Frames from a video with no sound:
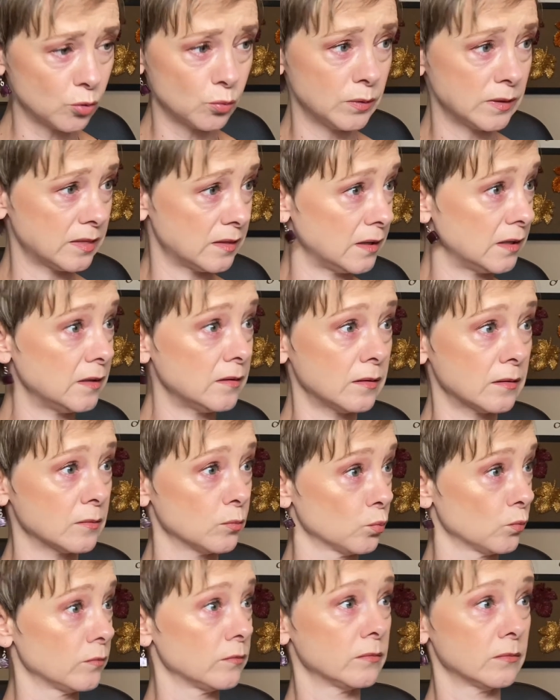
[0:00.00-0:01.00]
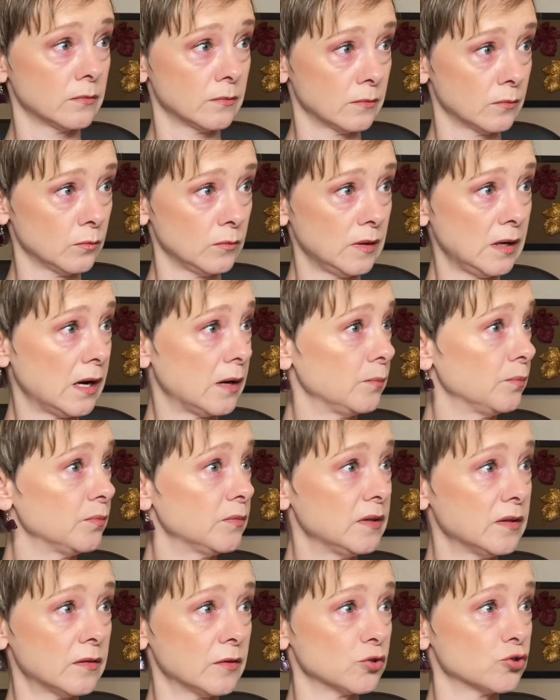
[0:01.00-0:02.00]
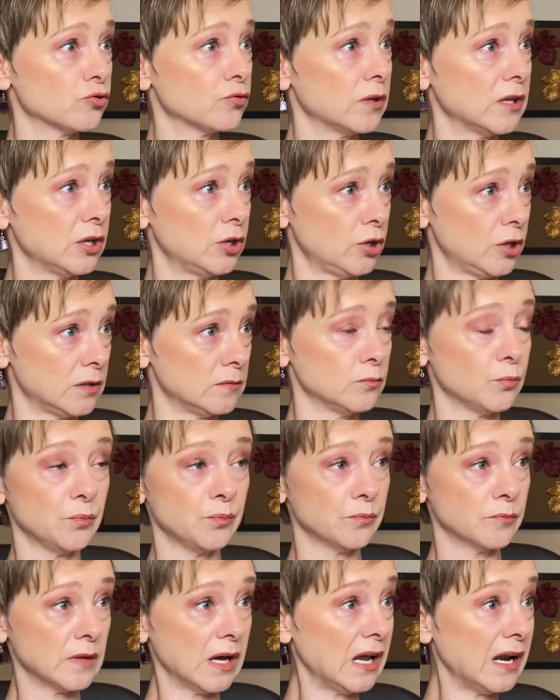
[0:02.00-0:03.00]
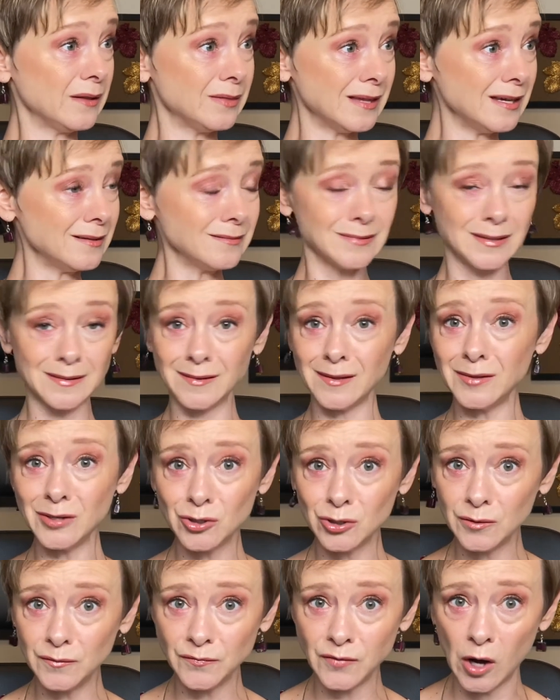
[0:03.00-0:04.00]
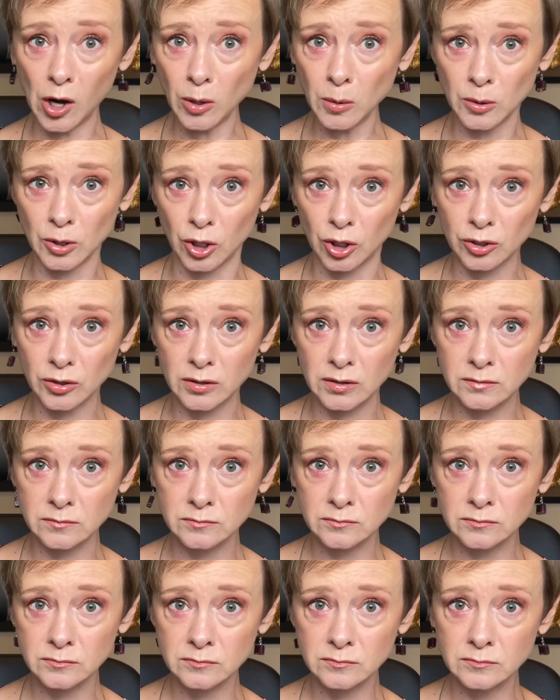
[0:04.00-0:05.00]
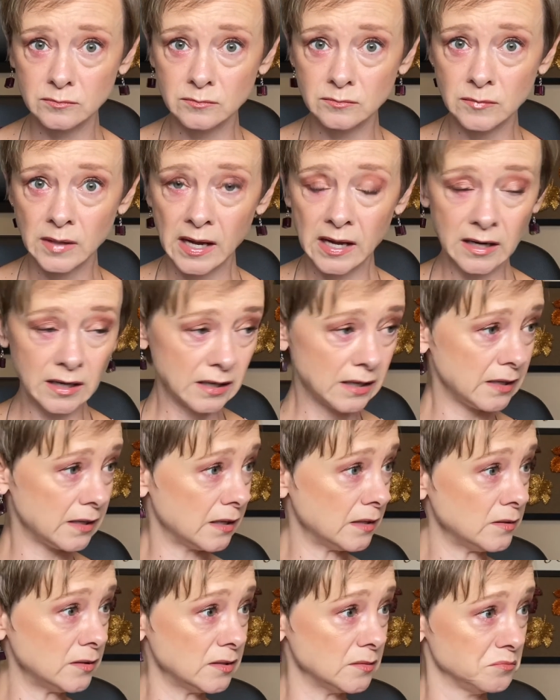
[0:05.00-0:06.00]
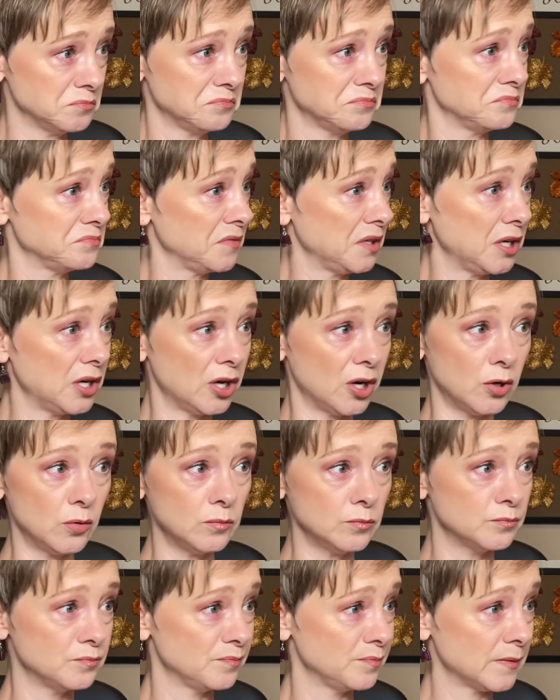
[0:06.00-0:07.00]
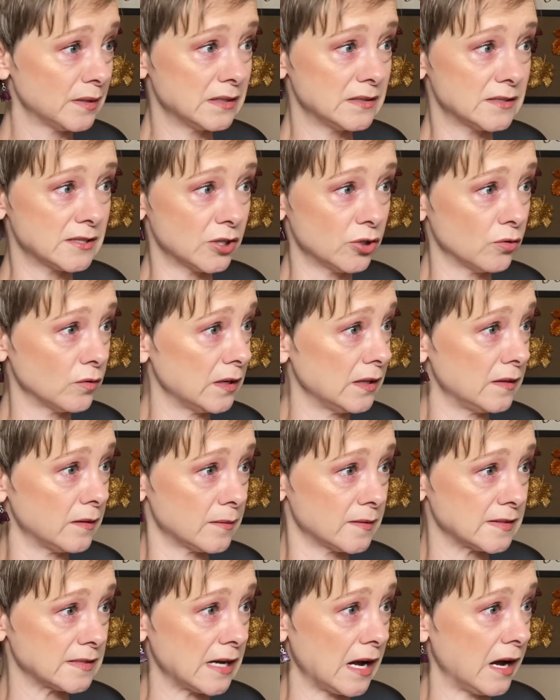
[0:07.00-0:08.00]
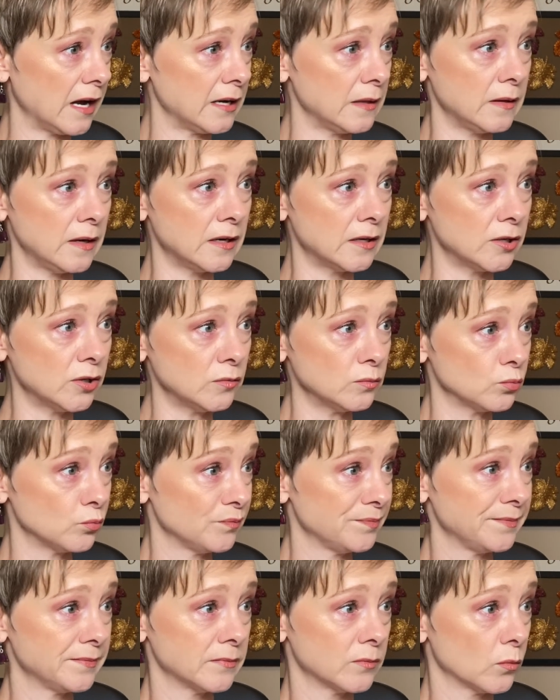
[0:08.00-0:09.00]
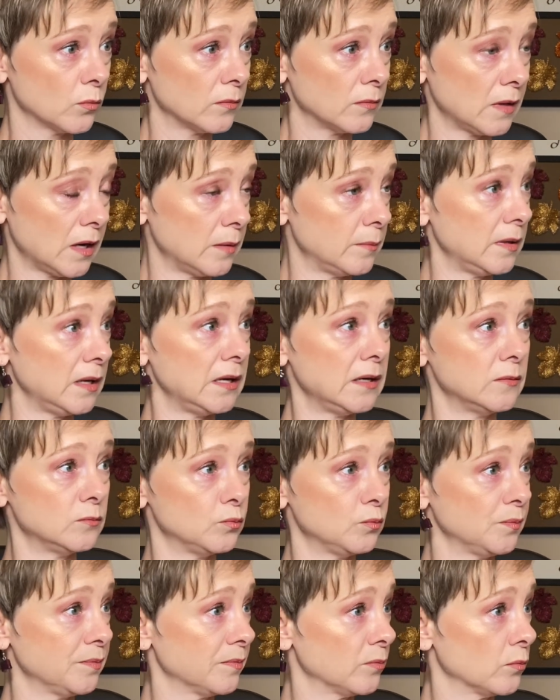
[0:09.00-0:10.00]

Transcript: with this. Yeah, this looks really good. And I think this is a good fall look. And, you know, considering the sty there, I mean,